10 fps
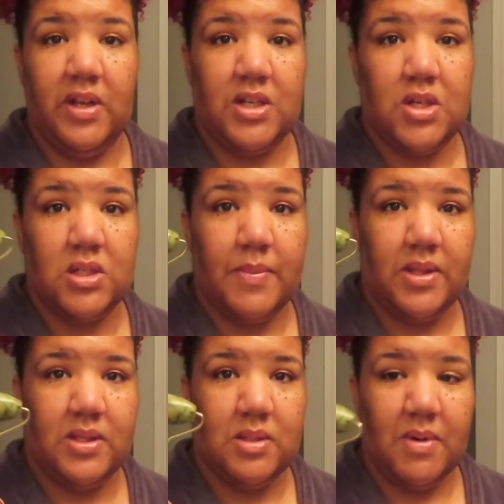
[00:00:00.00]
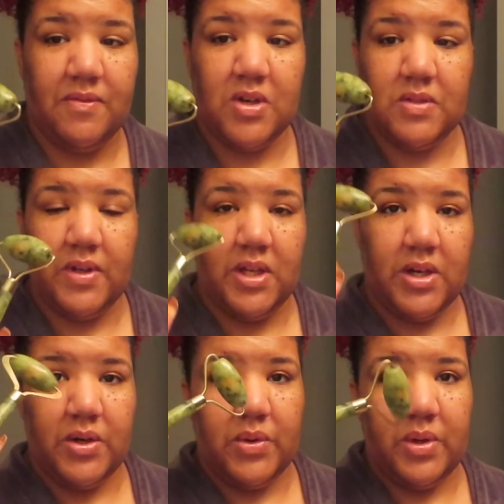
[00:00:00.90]
I talked about this in my first
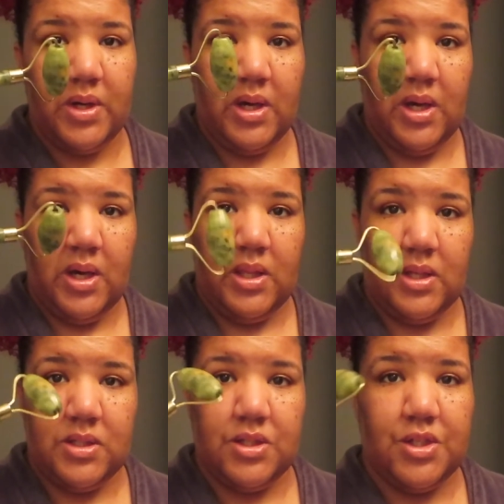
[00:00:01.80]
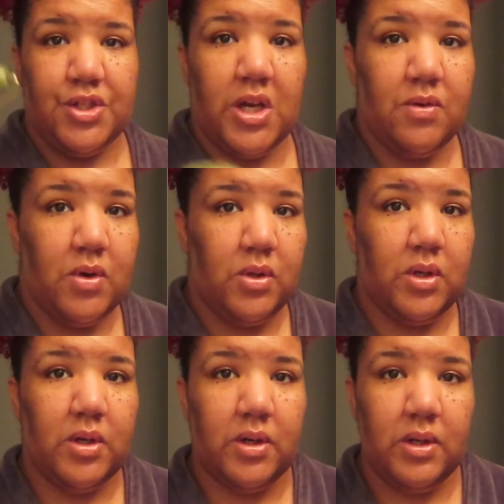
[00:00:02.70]
video. This is a jade
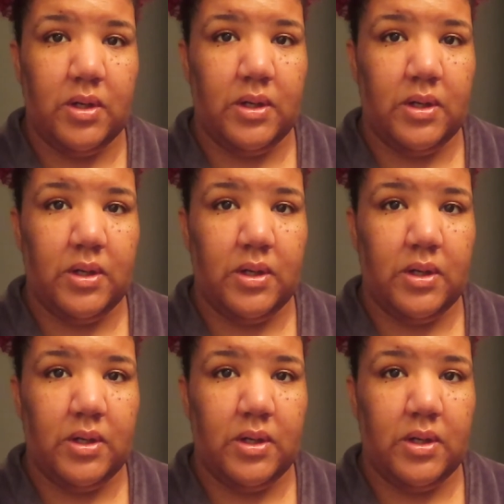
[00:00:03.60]
roller.